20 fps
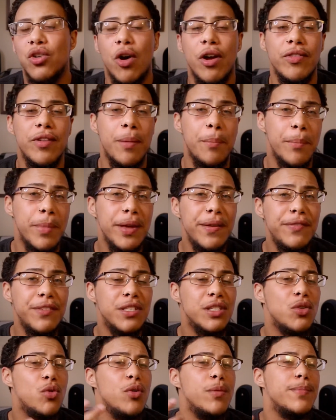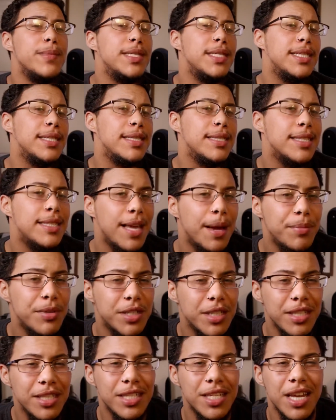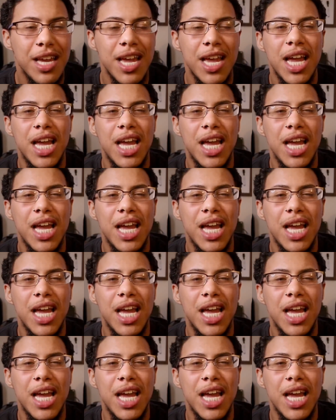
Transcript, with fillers: Are they myths or misconceptions?